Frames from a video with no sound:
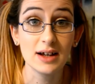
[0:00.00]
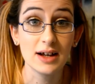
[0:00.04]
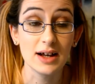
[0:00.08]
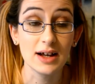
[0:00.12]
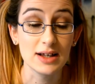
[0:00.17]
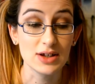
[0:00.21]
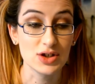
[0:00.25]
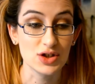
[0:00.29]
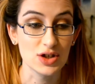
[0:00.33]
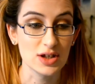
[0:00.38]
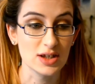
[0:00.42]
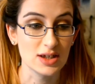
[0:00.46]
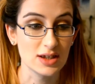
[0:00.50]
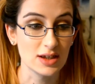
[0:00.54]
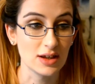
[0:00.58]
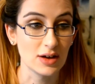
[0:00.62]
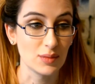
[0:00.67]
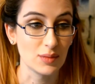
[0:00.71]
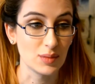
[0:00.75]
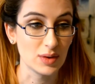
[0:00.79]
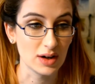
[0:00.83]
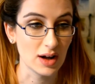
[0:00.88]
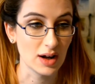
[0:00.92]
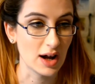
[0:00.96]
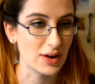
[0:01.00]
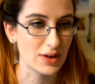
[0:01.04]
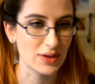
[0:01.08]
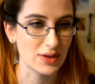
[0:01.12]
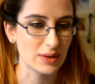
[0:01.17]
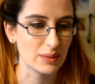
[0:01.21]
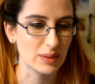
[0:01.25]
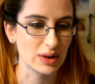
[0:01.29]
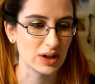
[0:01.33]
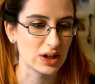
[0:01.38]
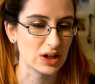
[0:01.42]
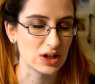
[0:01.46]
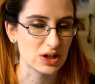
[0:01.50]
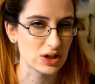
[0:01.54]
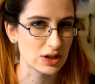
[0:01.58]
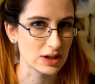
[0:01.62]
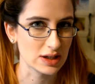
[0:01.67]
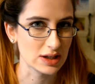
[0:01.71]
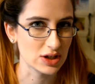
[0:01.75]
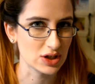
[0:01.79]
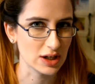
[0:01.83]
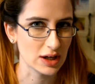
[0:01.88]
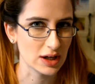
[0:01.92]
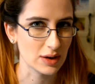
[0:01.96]
It's just that I don't think we're going to do it
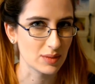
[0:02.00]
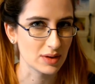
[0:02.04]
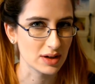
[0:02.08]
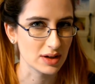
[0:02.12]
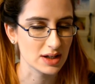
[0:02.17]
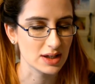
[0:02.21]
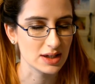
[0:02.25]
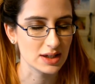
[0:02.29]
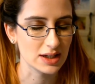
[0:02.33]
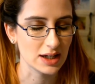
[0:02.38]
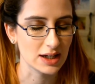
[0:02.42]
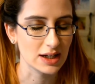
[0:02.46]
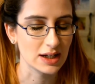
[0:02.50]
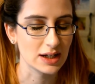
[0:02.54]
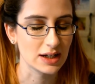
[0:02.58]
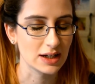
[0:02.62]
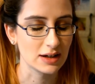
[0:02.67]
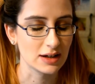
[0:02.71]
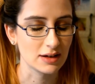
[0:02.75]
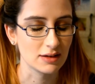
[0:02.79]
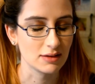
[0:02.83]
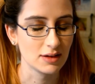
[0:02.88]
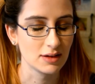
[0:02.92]
this year. We're going to stay in and